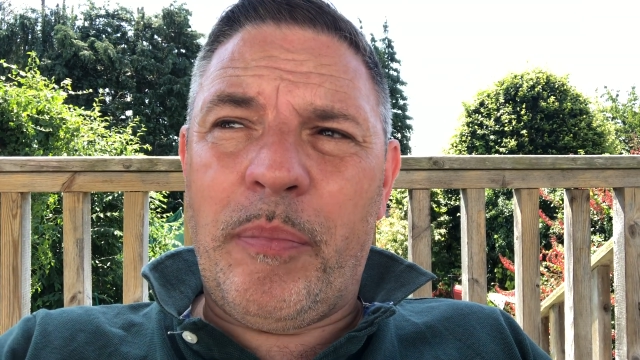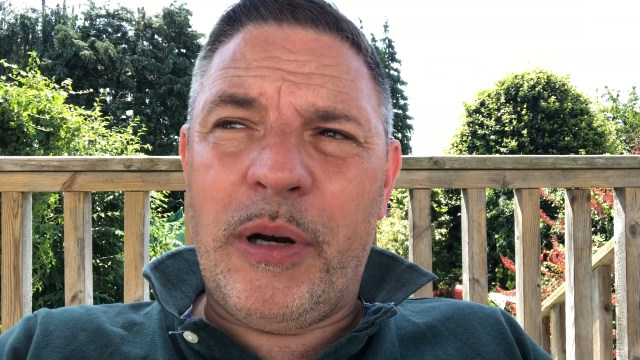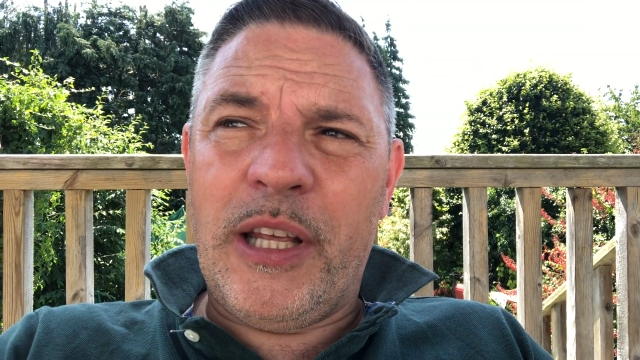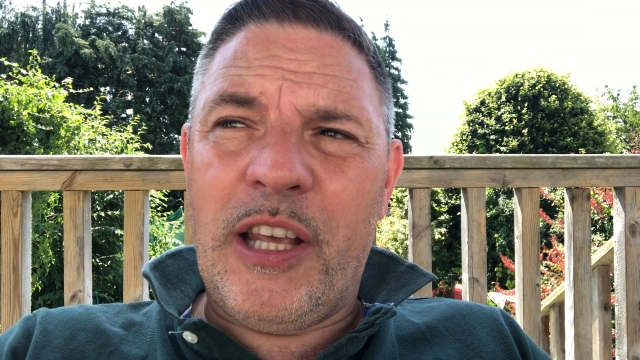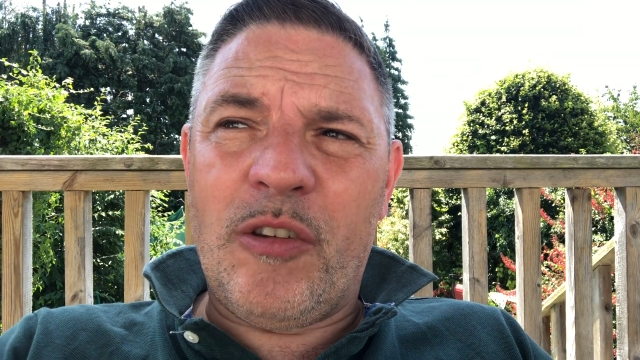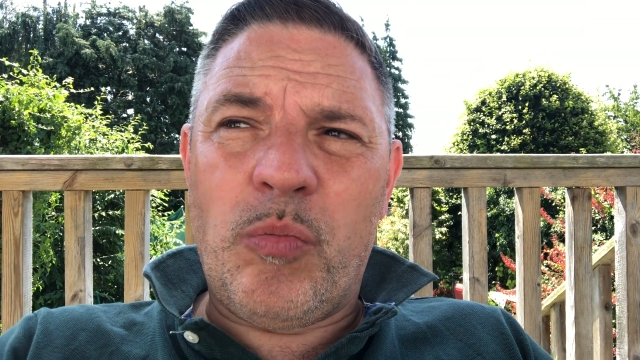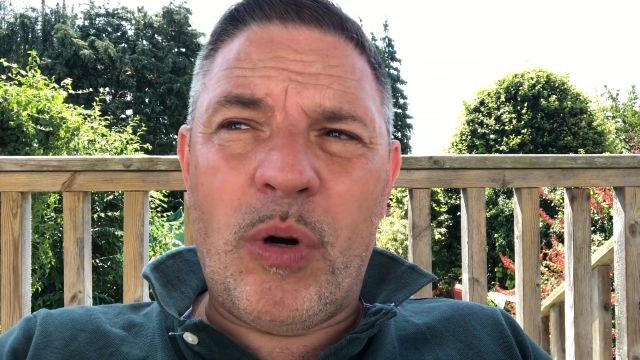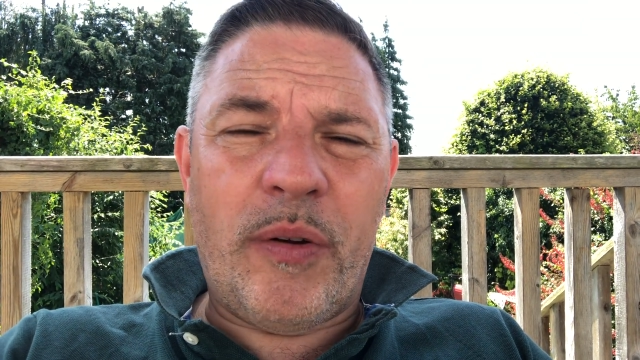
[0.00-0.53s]
but
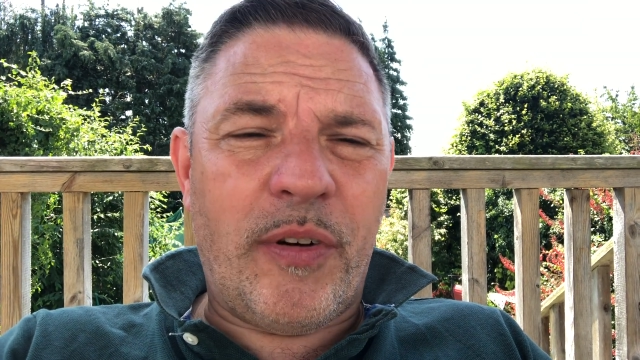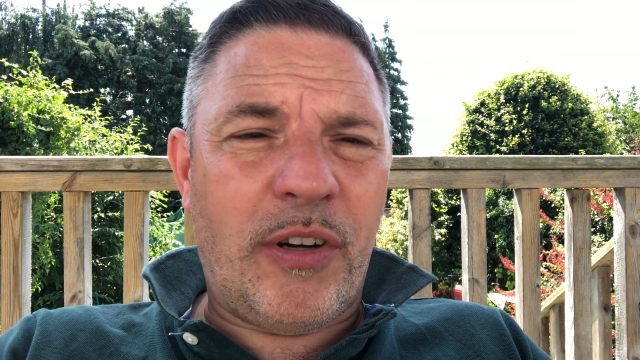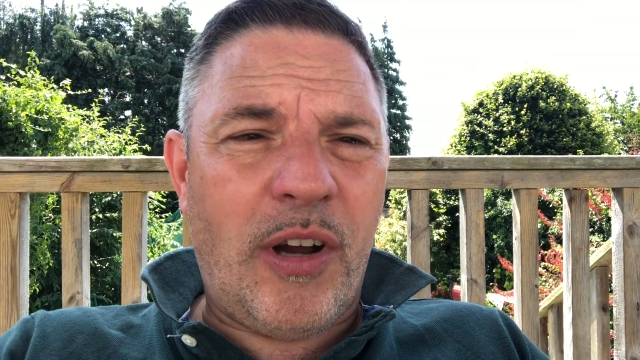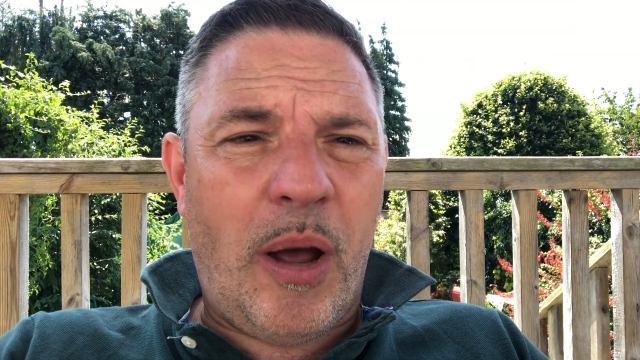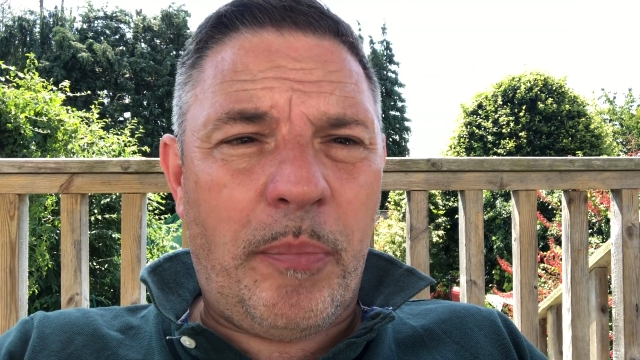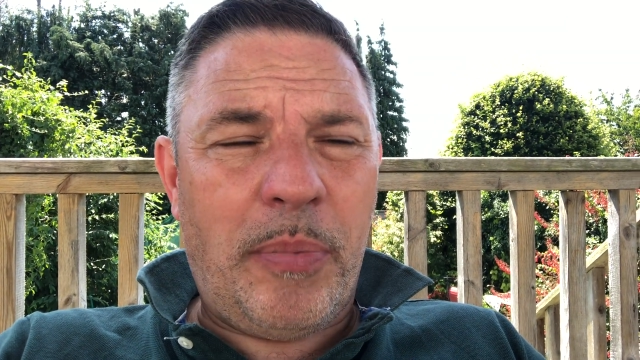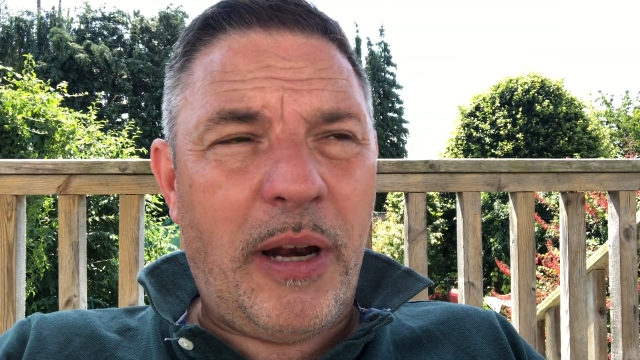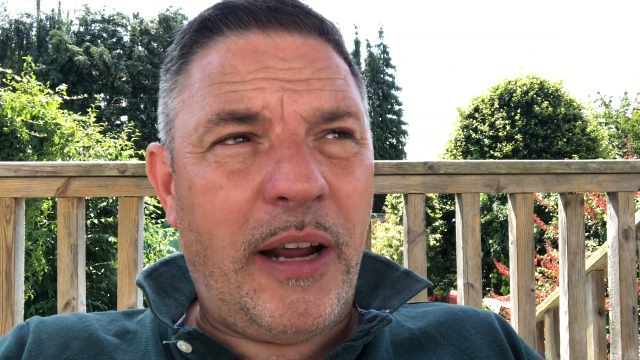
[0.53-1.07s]
he is one of our
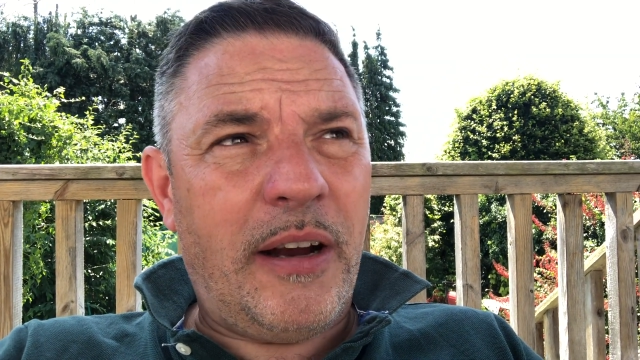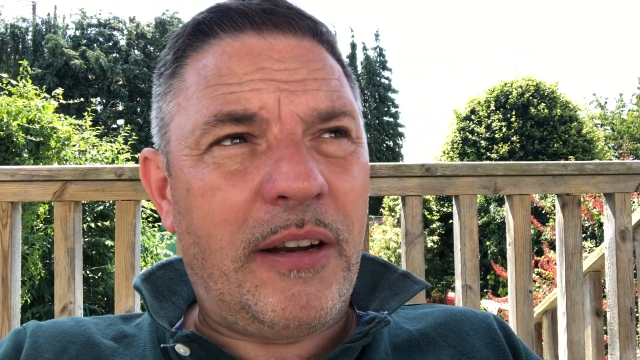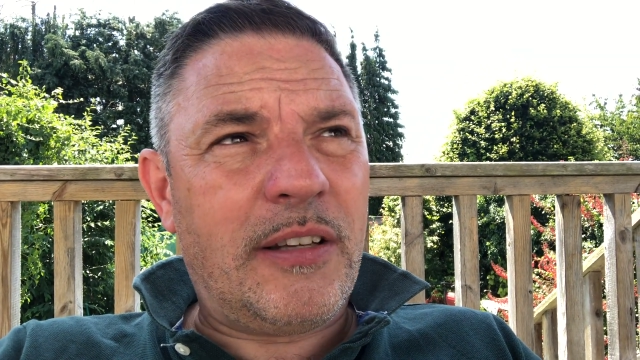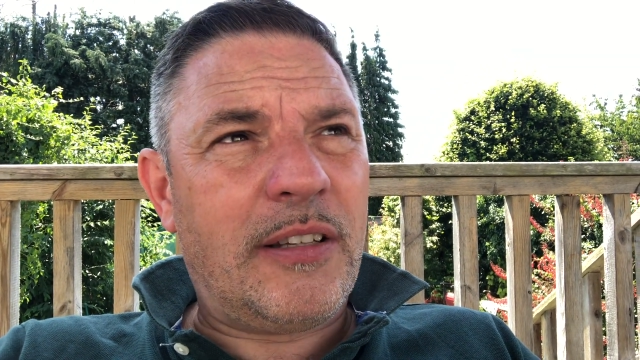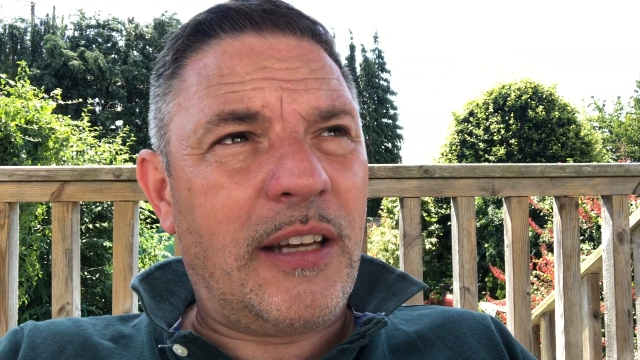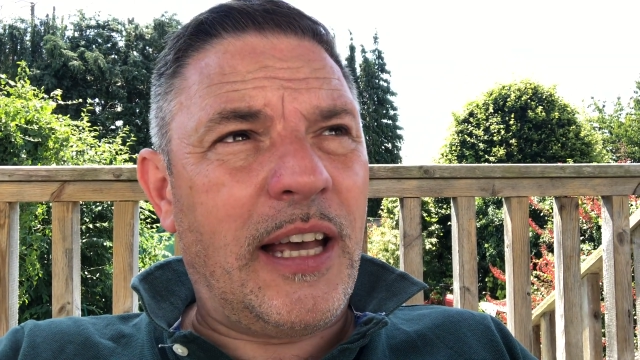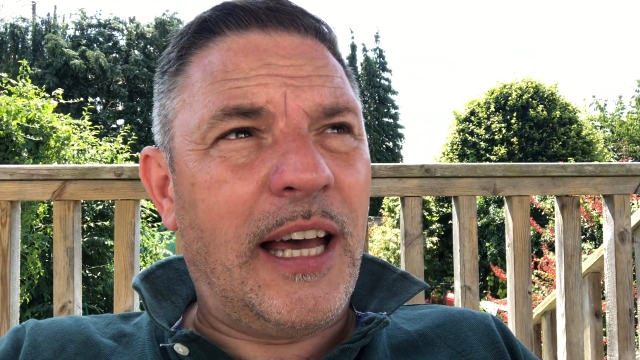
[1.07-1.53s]
top players,